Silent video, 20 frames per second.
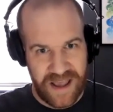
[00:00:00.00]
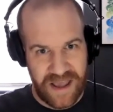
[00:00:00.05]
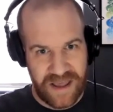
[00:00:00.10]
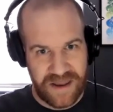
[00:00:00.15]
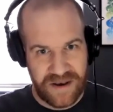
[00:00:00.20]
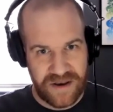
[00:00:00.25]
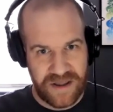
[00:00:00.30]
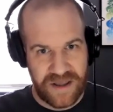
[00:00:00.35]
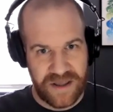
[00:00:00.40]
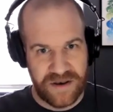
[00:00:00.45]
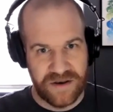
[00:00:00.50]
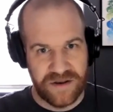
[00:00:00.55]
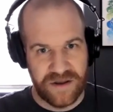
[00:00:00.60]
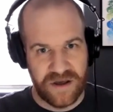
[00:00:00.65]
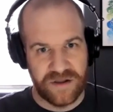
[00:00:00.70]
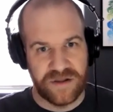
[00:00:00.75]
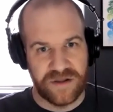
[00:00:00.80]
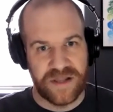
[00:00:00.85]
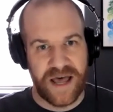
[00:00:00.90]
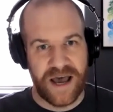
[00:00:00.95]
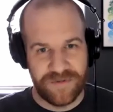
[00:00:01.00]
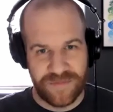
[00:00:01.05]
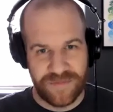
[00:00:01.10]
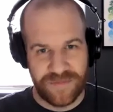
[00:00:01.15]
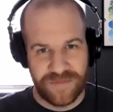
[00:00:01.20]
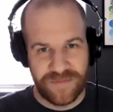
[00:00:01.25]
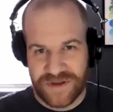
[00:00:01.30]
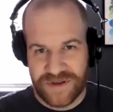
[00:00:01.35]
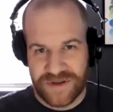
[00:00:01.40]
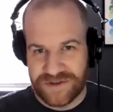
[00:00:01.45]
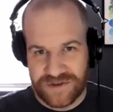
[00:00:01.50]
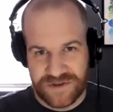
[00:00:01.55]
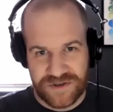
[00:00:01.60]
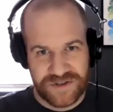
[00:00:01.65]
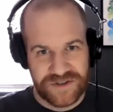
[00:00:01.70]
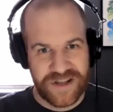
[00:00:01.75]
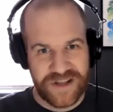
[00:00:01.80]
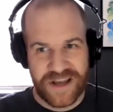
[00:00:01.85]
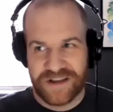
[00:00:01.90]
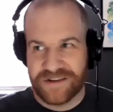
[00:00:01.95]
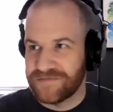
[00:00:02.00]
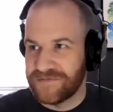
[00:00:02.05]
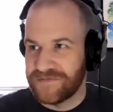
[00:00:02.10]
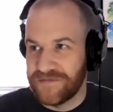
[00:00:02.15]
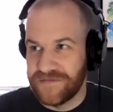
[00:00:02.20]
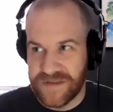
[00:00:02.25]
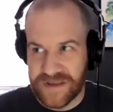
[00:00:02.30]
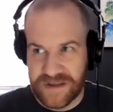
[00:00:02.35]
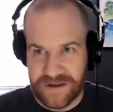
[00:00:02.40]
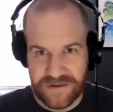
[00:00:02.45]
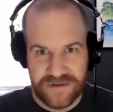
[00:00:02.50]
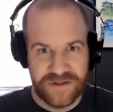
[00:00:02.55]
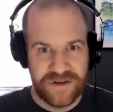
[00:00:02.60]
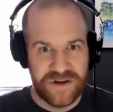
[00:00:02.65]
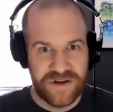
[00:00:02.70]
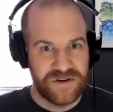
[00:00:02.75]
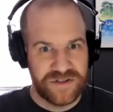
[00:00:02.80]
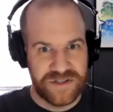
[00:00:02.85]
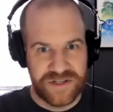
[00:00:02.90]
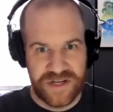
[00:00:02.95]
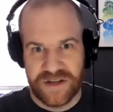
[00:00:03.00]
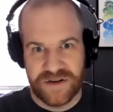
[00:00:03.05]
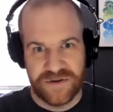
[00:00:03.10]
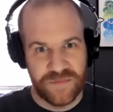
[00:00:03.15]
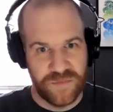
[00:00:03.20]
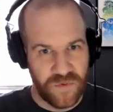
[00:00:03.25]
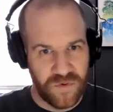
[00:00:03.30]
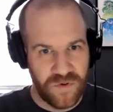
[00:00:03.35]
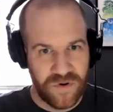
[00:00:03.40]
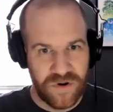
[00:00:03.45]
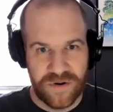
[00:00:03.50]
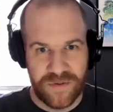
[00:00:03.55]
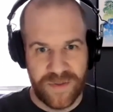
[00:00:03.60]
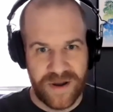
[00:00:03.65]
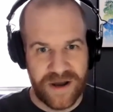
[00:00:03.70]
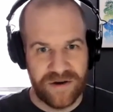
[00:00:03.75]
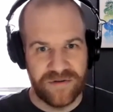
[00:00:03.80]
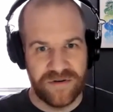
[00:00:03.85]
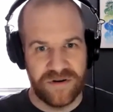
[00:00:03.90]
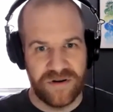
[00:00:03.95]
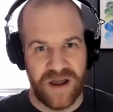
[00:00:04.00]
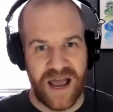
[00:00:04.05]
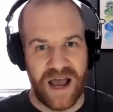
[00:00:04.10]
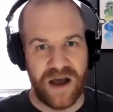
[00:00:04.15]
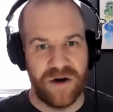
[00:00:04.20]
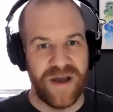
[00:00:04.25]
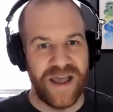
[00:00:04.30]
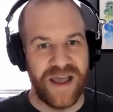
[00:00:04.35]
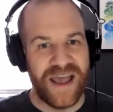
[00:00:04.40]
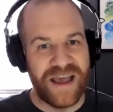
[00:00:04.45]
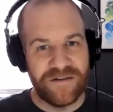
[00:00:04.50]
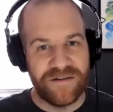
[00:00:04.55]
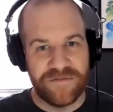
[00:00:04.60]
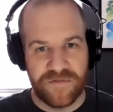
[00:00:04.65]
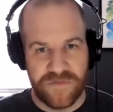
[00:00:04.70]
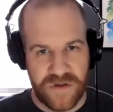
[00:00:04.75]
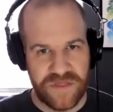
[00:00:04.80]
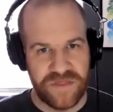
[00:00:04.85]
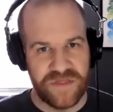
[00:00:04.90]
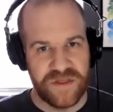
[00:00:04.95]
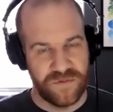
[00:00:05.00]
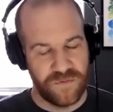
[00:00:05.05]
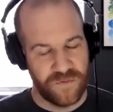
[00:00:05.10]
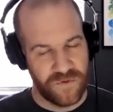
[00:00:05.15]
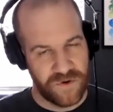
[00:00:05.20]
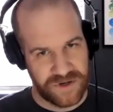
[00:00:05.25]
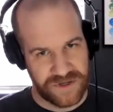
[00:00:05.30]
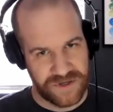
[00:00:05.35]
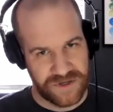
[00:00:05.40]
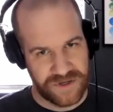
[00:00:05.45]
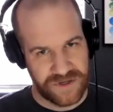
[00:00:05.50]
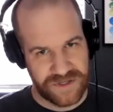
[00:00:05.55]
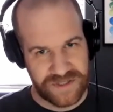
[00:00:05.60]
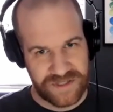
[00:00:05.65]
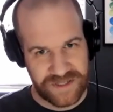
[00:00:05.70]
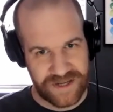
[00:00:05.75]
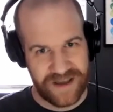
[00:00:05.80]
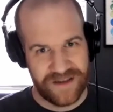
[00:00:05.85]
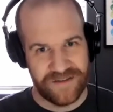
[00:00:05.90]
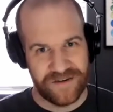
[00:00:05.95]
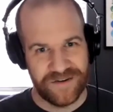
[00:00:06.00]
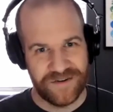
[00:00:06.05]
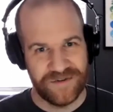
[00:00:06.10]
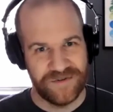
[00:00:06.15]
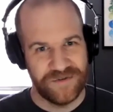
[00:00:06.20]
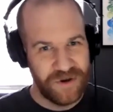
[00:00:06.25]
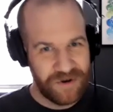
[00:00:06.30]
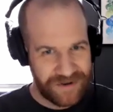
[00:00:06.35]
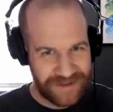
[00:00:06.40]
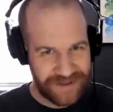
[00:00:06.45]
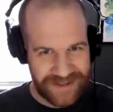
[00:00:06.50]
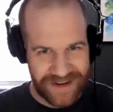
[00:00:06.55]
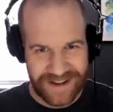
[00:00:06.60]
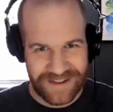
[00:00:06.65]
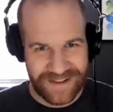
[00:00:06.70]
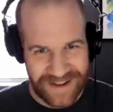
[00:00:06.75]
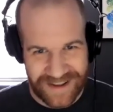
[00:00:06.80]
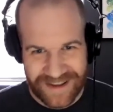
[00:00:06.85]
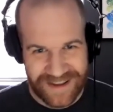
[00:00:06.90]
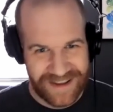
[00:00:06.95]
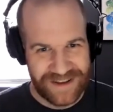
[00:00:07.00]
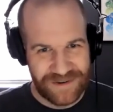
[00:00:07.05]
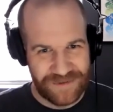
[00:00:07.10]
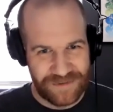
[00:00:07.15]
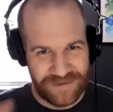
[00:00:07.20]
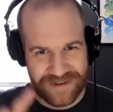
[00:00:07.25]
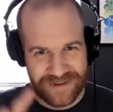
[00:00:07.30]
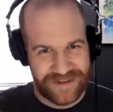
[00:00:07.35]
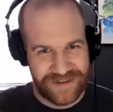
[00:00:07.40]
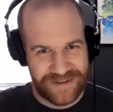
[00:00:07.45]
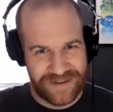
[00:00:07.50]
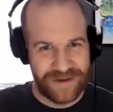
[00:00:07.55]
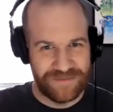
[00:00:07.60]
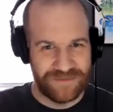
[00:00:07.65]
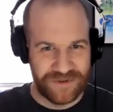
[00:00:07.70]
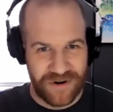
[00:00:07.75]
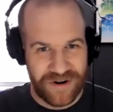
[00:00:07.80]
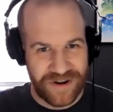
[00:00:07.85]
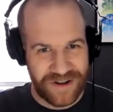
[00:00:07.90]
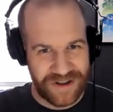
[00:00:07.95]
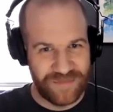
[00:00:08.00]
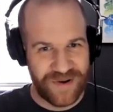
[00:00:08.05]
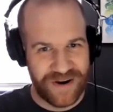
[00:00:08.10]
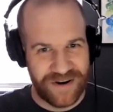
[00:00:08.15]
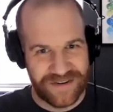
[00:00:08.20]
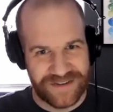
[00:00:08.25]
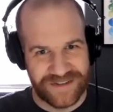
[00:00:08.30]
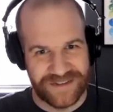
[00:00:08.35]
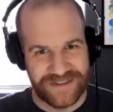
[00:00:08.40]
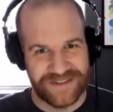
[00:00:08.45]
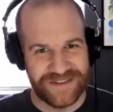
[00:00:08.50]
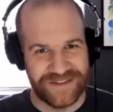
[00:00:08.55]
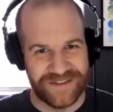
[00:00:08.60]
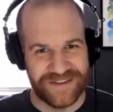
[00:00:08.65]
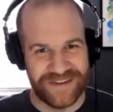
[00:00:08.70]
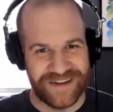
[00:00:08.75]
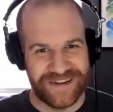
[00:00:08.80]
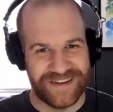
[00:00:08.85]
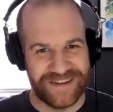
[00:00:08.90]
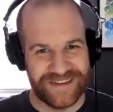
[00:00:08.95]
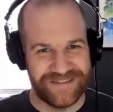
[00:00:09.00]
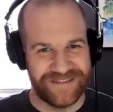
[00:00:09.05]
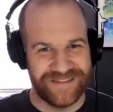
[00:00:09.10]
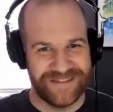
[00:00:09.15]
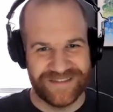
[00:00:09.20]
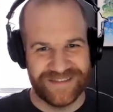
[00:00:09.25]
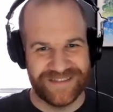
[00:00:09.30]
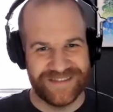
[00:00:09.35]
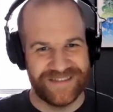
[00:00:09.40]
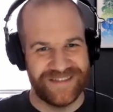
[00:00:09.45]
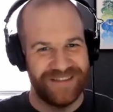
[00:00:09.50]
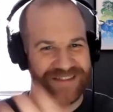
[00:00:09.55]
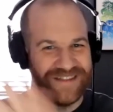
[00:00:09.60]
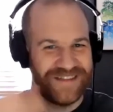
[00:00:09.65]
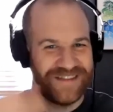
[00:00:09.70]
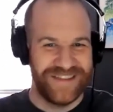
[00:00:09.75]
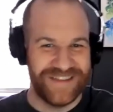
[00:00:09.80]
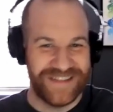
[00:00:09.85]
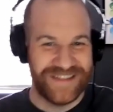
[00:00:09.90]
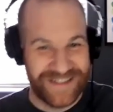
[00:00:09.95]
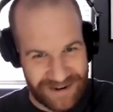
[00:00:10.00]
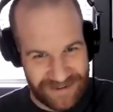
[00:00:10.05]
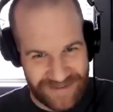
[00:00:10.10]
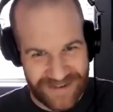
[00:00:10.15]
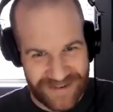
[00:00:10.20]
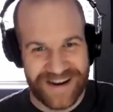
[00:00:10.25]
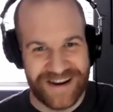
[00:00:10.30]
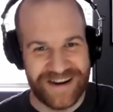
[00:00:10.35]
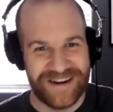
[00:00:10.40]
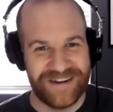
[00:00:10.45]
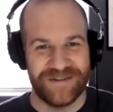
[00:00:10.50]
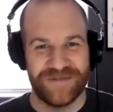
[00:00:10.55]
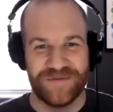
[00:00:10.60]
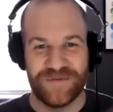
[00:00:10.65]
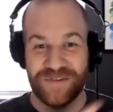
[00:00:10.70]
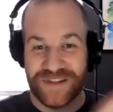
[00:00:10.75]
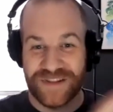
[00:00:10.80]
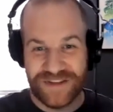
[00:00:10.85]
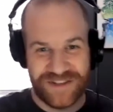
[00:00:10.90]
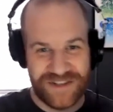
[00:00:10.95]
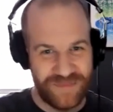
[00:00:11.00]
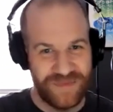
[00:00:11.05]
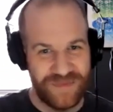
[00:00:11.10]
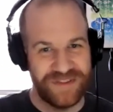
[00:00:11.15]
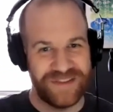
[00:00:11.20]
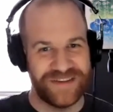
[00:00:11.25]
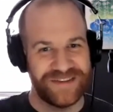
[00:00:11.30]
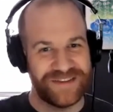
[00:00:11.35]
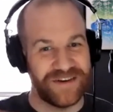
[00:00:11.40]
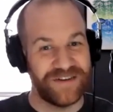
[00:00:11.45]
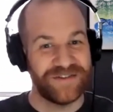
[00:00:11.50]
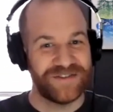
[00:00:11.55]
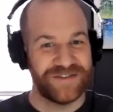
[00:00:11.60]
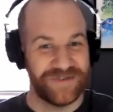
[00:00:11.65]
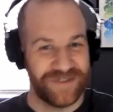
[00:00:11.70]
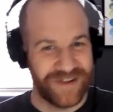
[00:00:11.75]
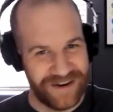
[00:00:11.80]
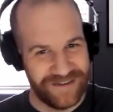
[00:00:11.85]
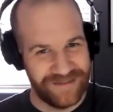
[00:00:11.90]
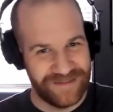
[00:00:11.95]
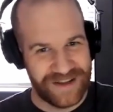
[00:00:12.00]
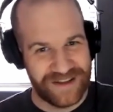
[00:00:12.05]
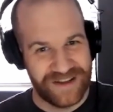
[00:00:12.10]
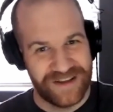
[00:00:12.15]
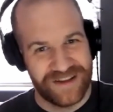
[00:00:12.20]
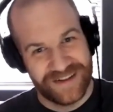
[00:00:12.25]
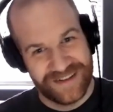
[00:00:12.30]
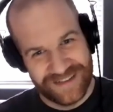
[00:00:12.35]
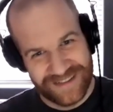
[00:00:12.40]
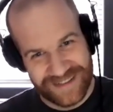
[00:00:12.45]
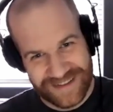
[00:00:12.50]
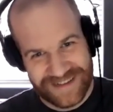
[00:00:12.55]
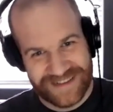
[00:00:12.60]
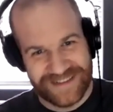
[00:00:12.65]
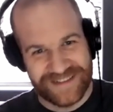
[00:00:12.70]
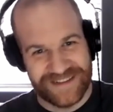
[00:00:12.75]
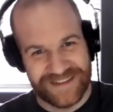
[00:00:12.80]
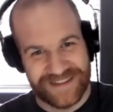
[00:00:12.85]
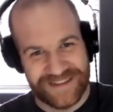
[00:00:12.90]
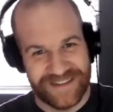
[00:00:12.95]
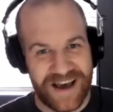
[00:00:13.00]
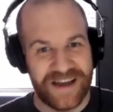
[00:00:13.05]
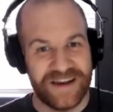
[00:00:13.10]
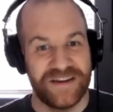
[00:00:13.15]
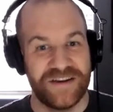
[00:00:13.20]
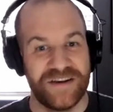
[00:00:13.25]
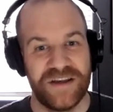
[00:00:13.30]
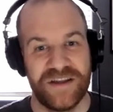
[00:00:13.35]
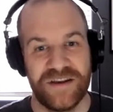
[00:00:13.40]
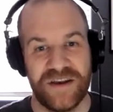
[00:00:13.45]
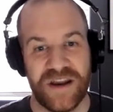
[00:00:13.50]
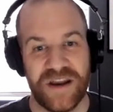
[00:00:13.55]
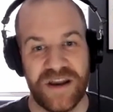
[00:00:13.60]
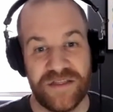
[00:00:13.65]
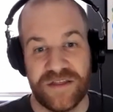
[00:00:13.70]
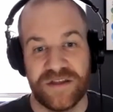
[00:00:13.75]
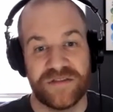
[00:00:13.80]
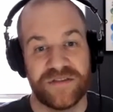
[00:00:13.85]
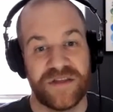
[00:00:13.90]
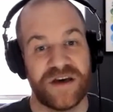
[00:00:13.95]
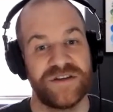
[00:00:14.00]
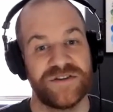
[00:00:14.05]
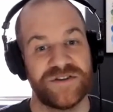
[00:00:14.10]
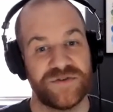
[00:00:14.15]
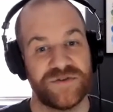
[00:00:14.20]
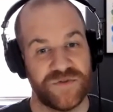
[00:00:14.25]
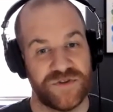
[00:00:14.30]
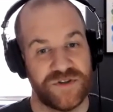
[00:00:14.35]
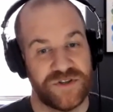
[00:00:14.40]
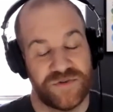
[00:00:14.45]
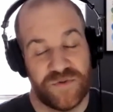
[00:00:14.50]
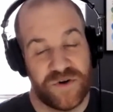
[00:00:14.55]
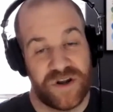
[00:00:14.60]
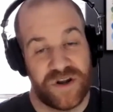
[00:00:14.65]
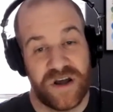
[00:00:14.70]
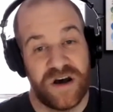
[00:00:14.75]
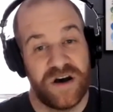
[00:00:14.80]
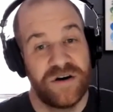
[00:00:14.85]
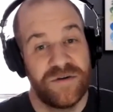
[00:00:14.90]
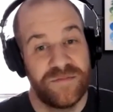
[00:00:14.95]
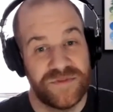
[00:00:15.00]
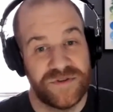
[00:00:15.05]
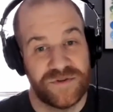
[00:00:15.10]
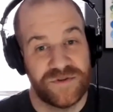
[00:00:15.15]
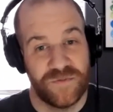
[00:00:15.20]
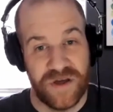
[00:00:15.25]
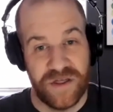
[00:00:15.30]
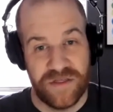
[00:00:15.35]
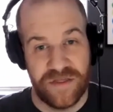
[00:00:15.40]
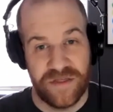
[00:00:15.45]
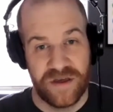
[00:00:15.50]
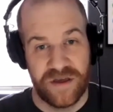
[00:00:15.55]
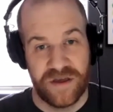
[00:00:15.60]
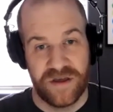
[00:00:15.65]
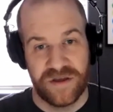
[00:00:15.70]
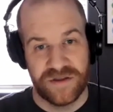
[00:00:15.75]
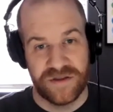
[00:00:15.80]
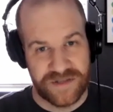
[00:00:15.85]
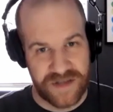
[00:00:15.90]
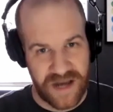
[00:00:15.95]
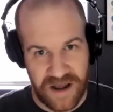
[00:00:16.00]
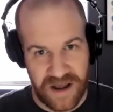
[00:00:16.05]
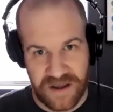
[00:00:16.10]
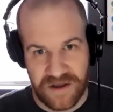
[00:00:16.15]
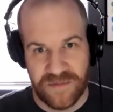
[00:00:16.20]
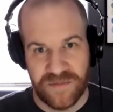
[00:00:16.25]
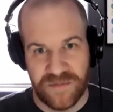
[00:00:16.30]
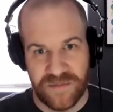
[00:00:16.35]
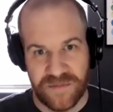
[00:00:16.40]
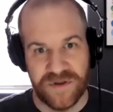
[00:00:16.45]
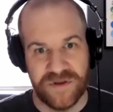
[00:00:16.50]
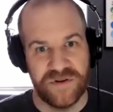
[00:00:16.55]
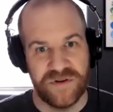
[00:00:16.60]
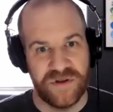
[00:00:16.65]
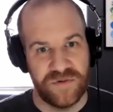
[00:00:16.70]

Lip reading: and allowed me to just like feel and understand more about how everything works together. You'll notice that I like kept drawing comparisons to like this thing over here, or religion, but it's also kind of like this and that. And I think that is just what comes with time and